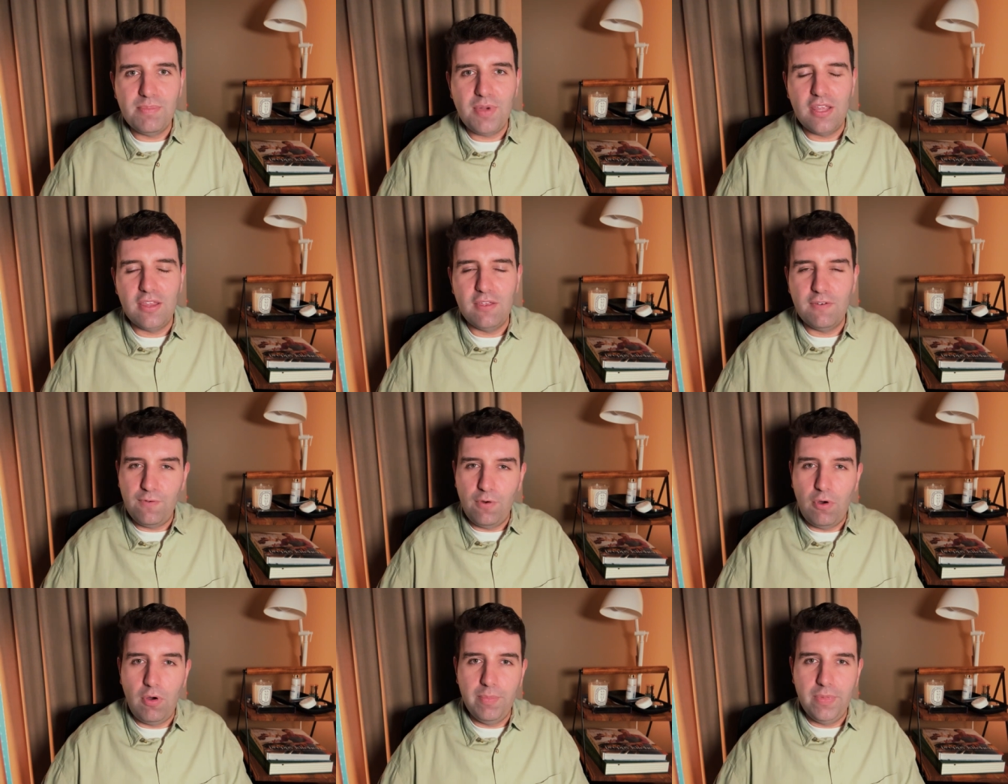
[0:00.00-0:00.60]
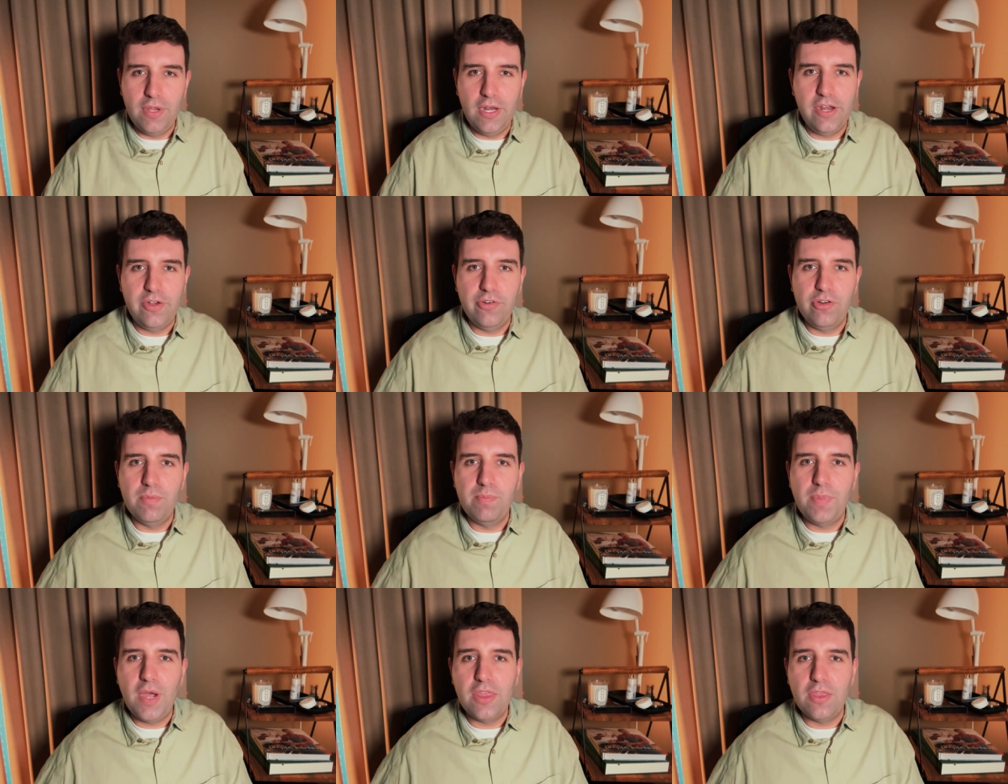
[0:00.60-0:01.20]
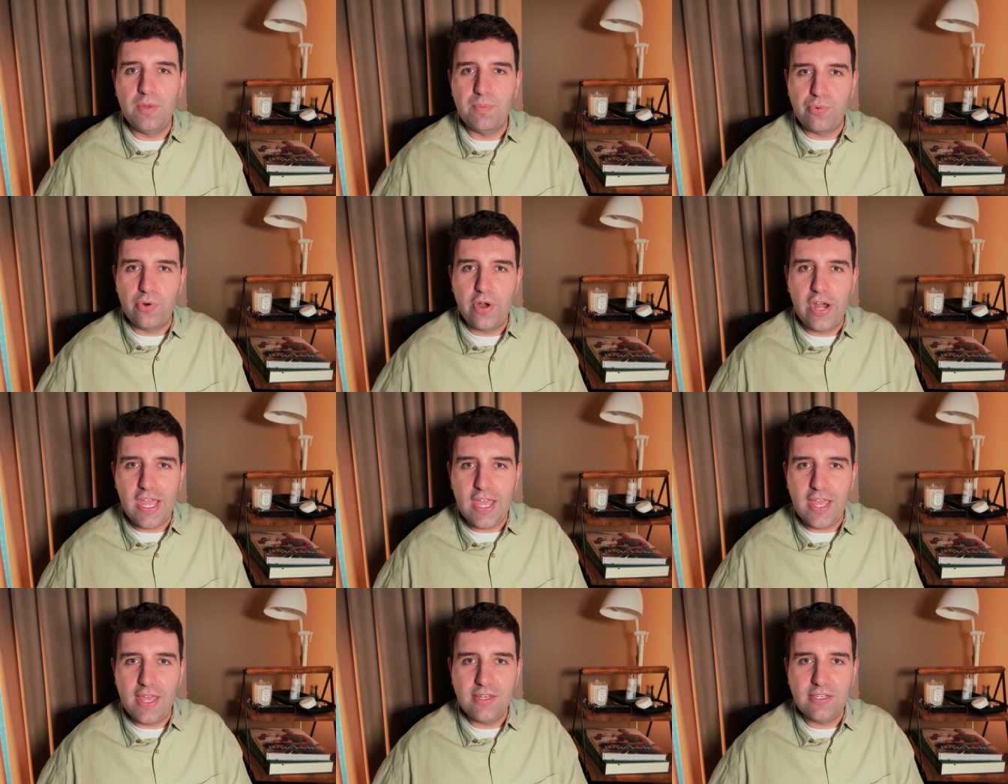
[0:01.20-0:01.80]
by the formulator and by the
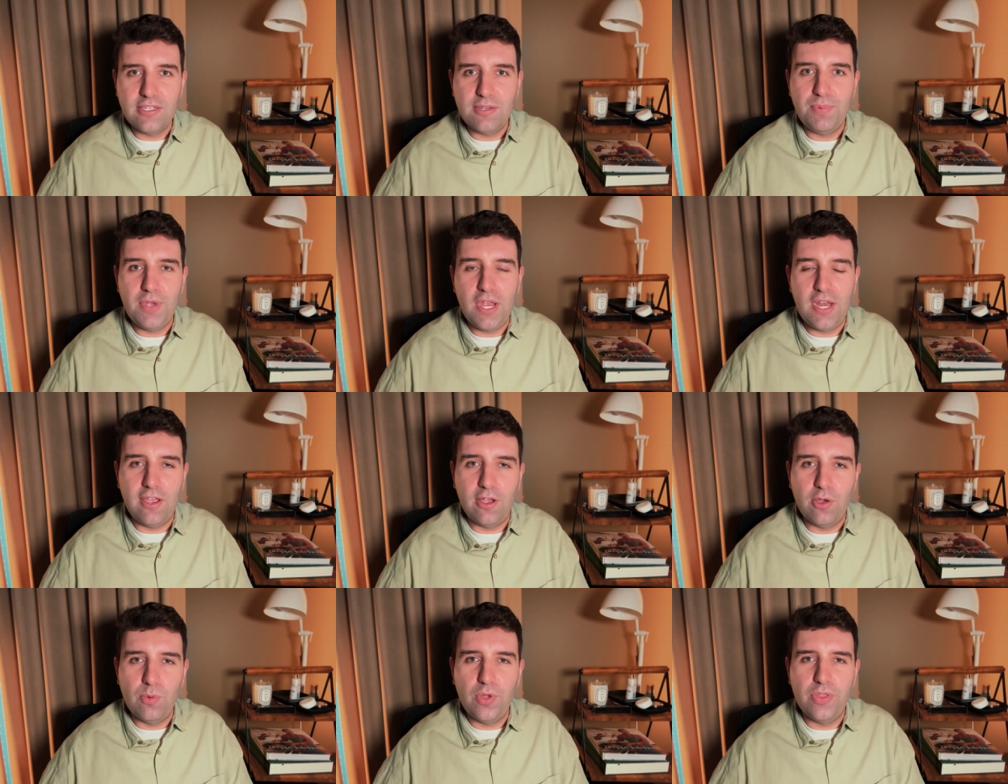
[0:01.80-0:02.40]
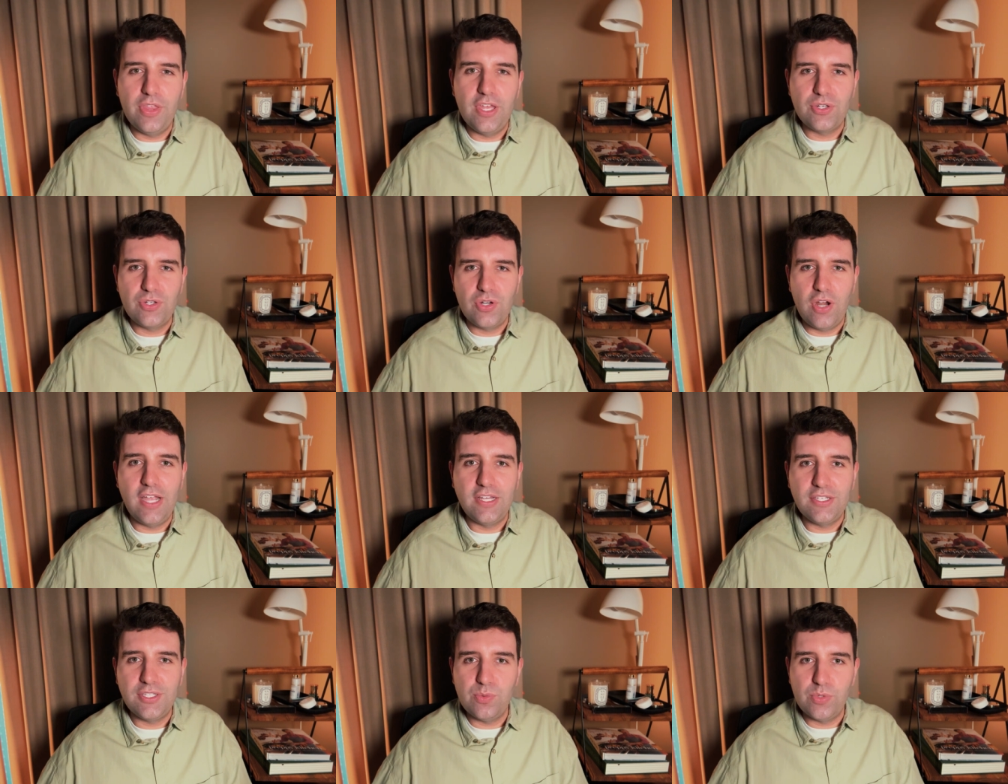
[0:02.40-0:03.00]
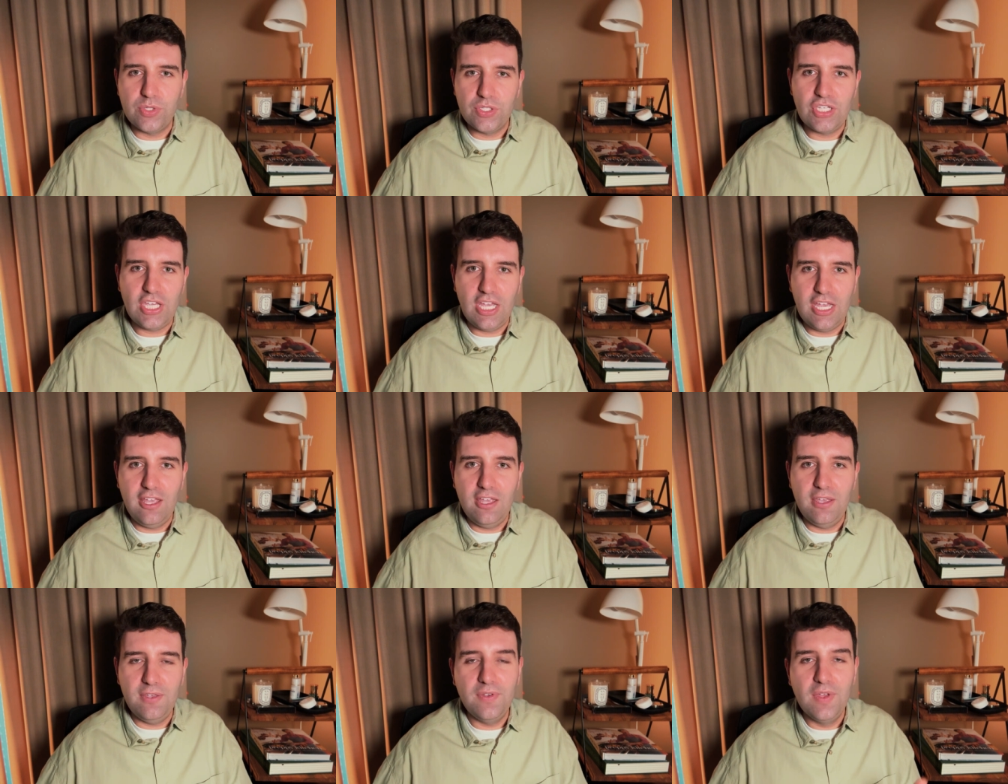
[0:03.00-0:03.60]
brand, depending on what they're trying to
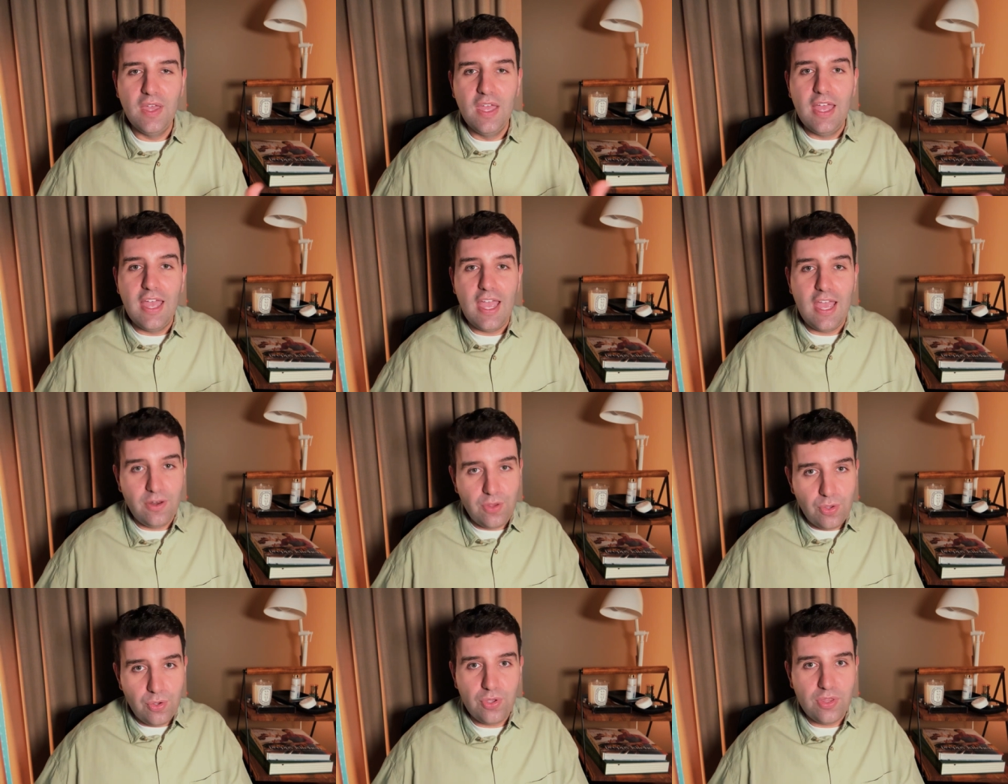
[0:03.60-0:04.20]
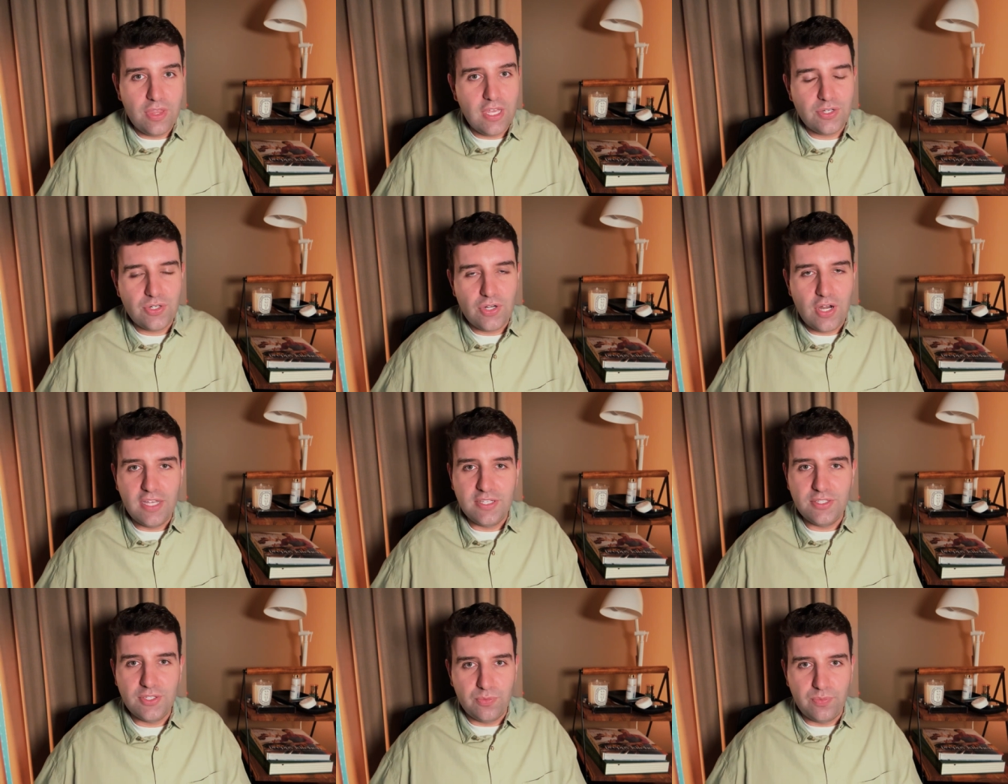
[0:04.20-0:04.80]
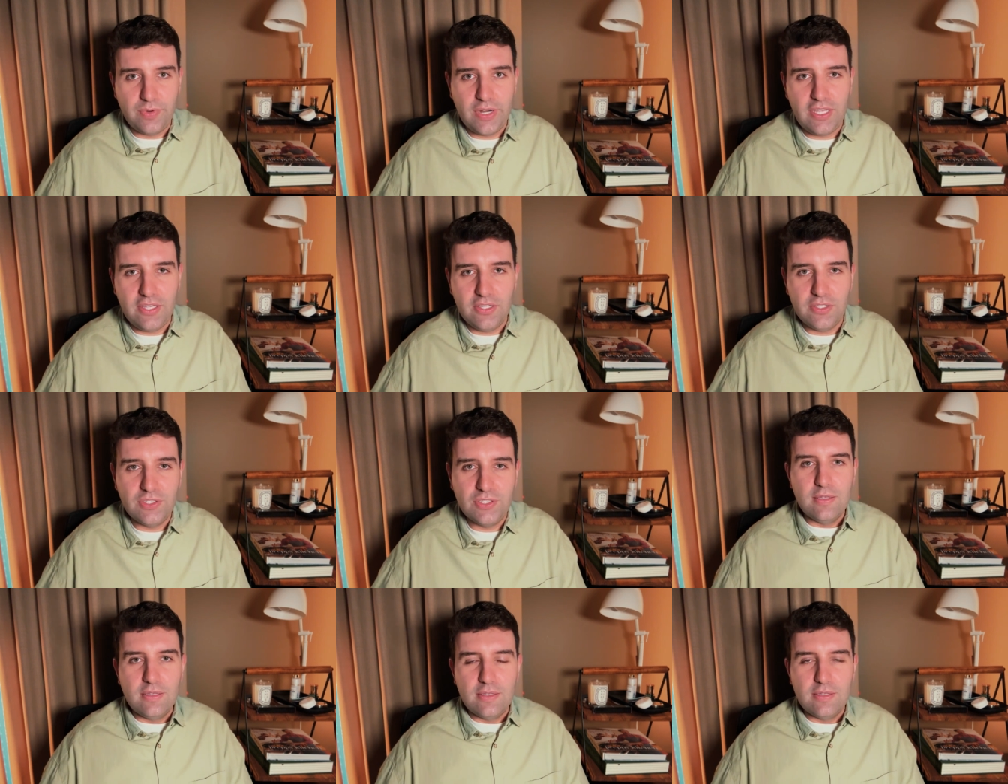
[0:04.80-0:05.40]
achieve and who they're trying to reach.